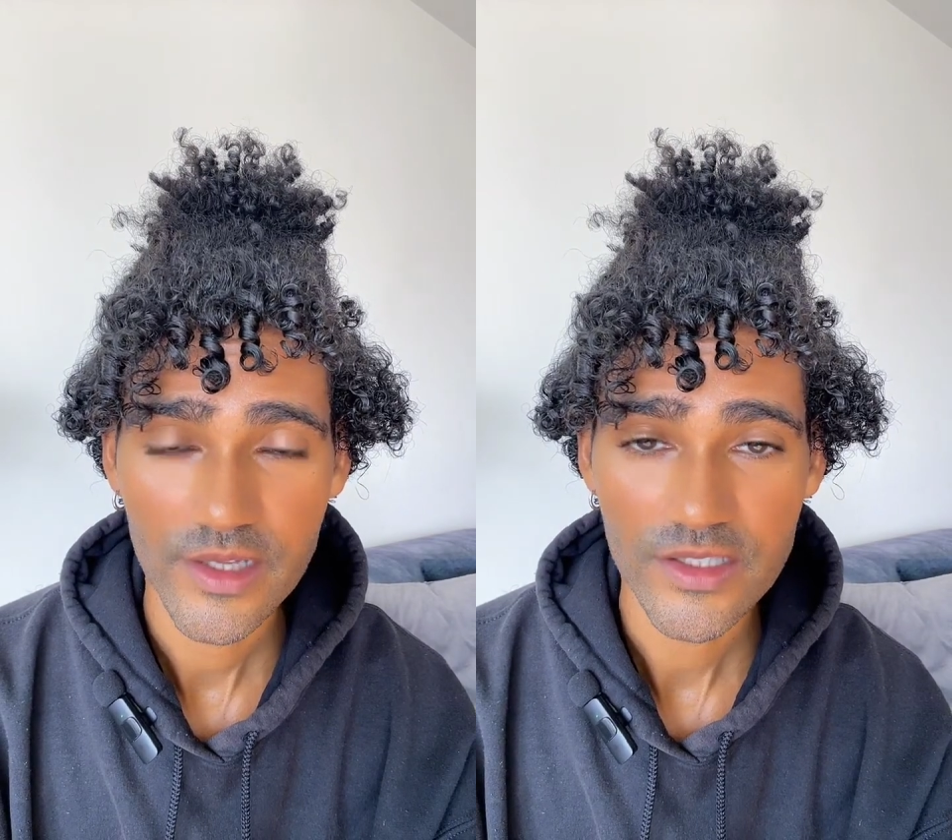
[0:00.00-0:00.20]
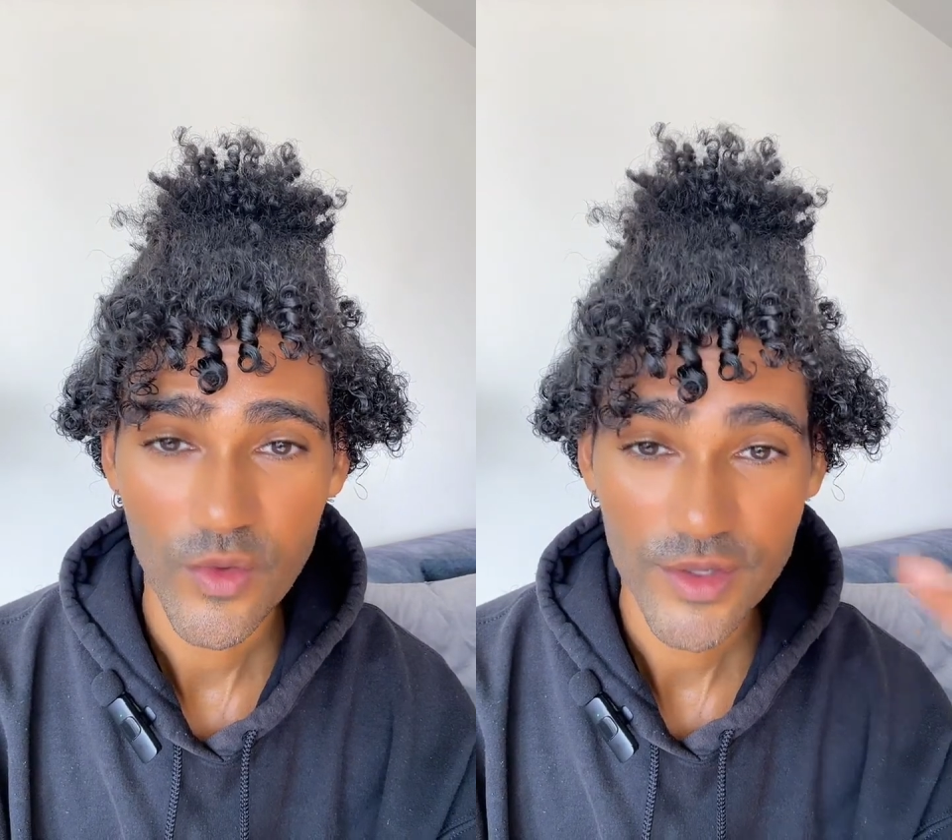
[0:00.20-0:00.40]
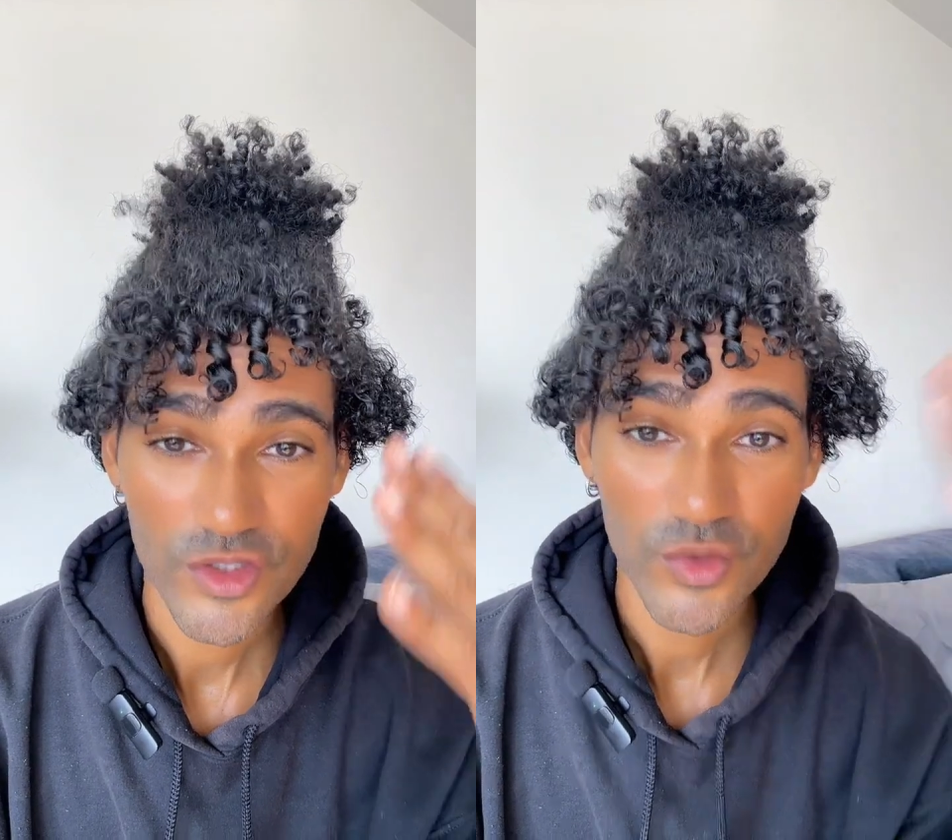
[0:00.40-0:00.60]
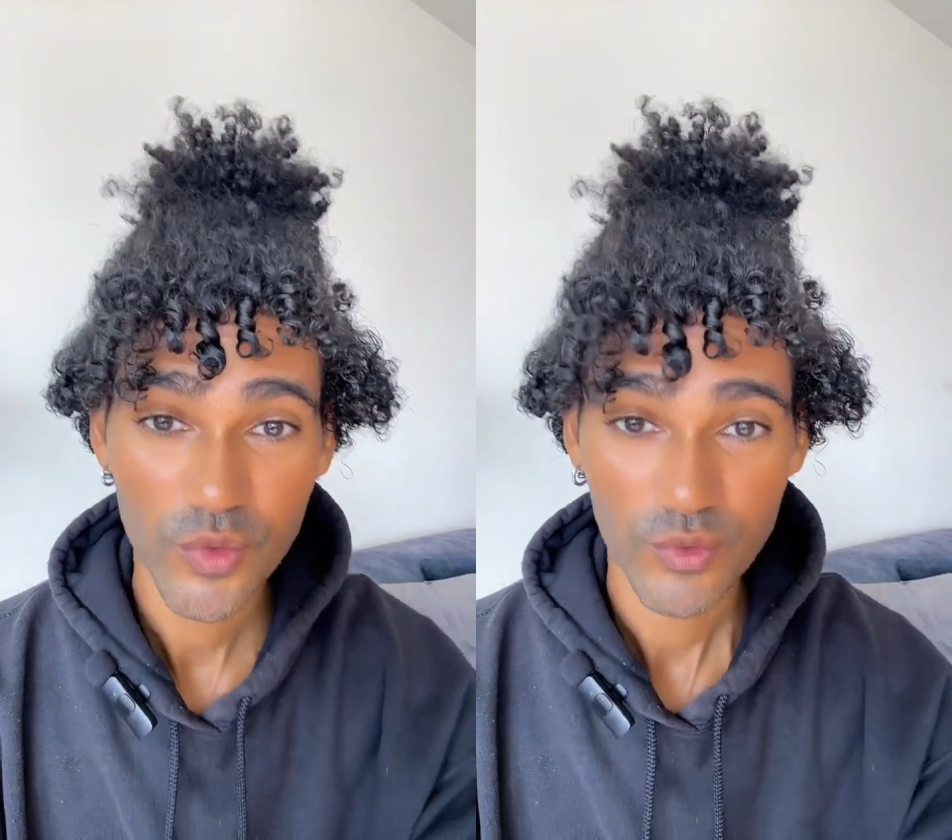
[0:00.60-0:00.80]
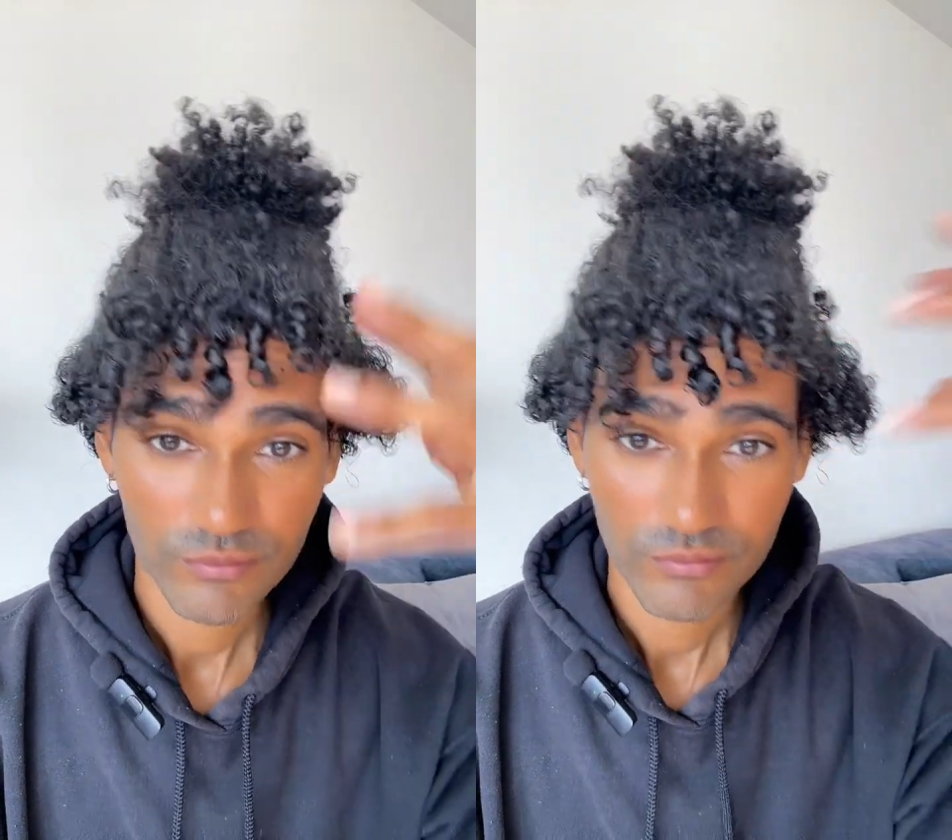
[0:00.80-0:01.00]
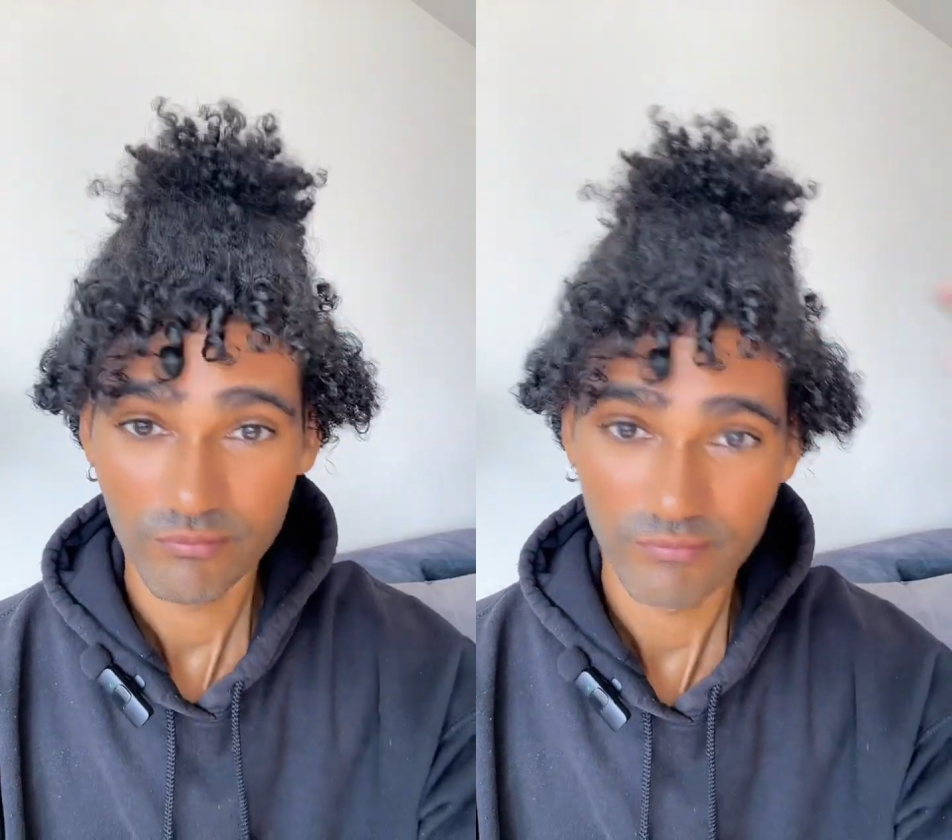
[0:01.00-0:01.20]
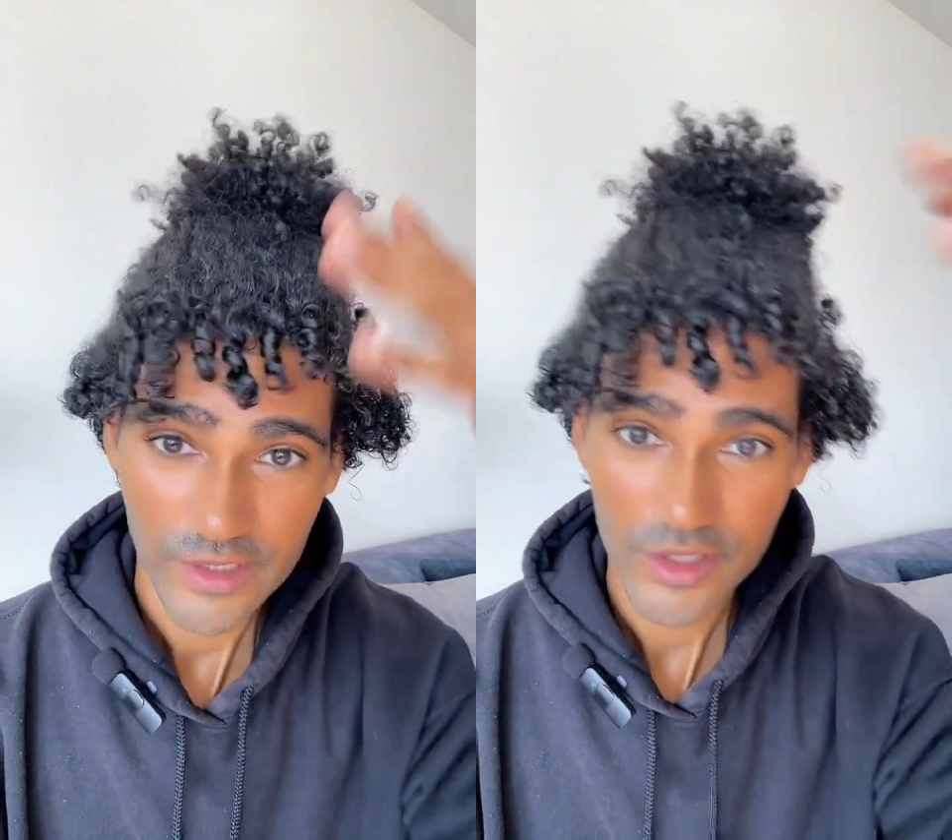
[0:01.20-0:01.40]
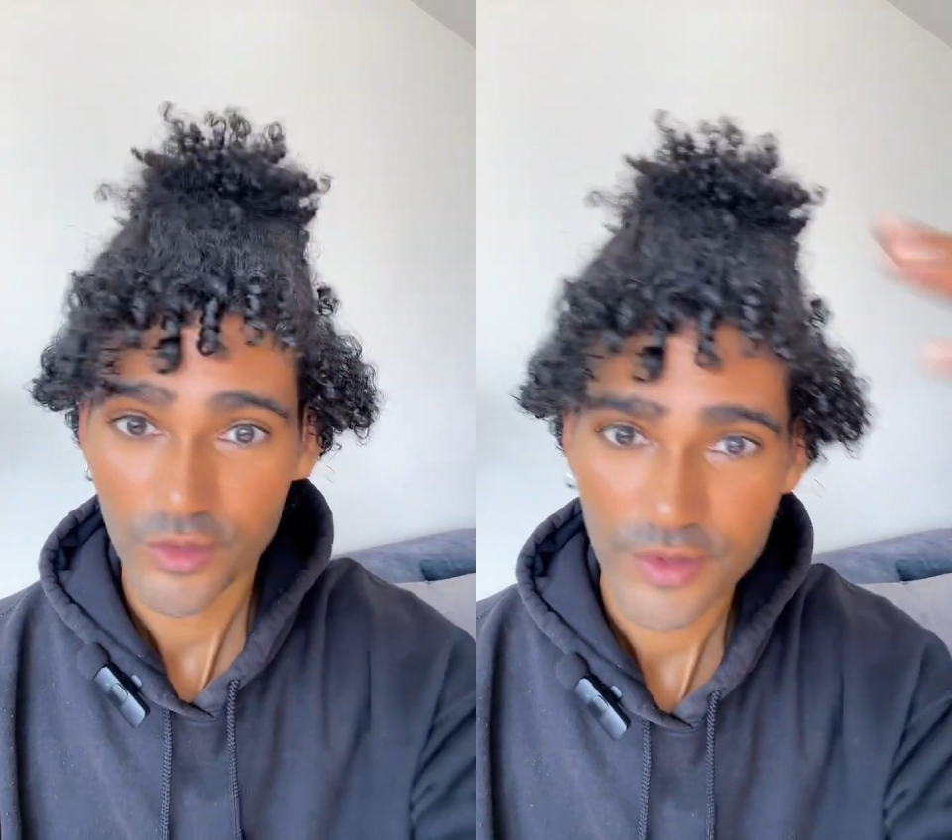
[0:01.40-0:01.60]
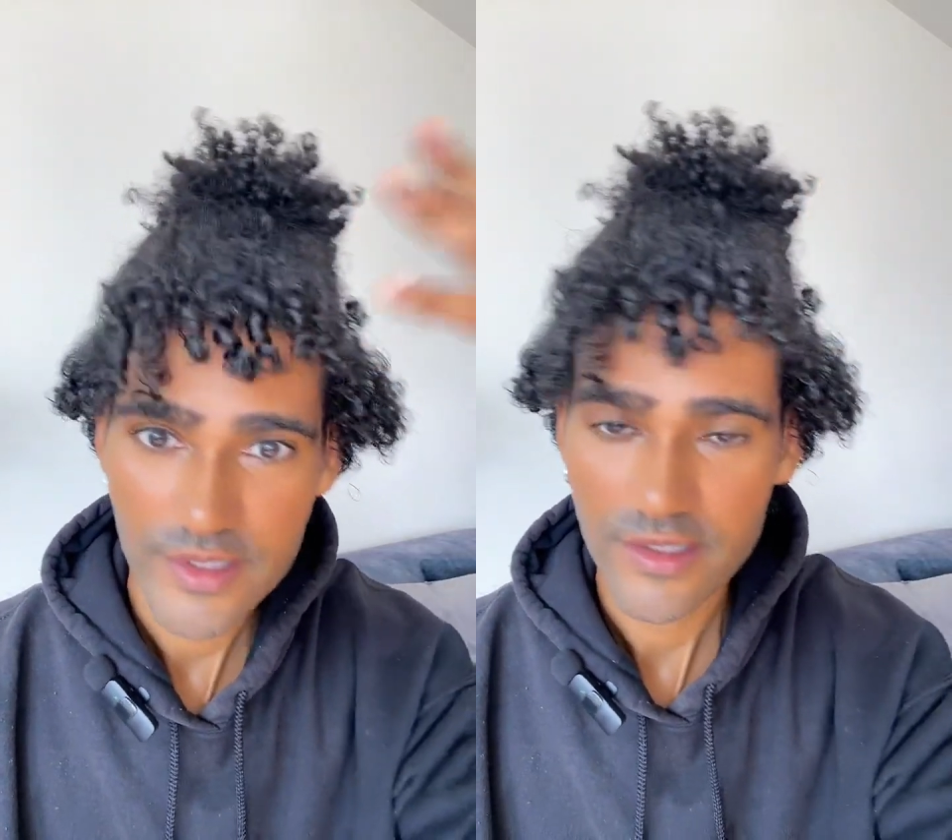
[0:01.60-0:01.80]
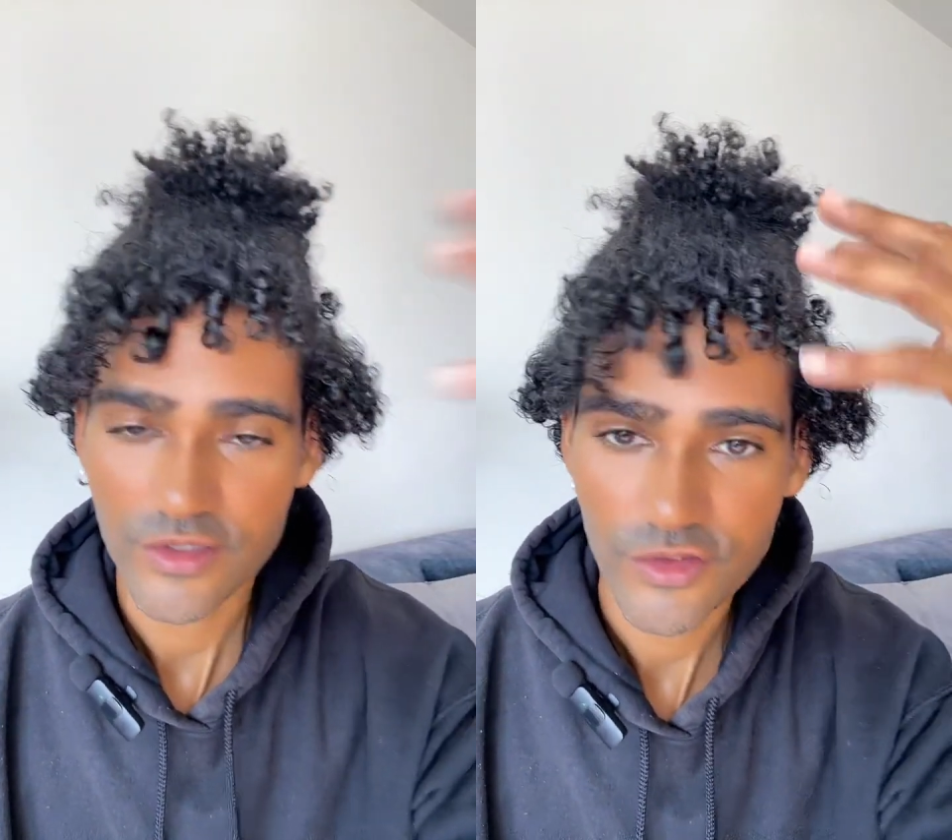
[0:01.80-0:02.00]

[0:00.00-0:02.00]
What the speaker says: it's going to increase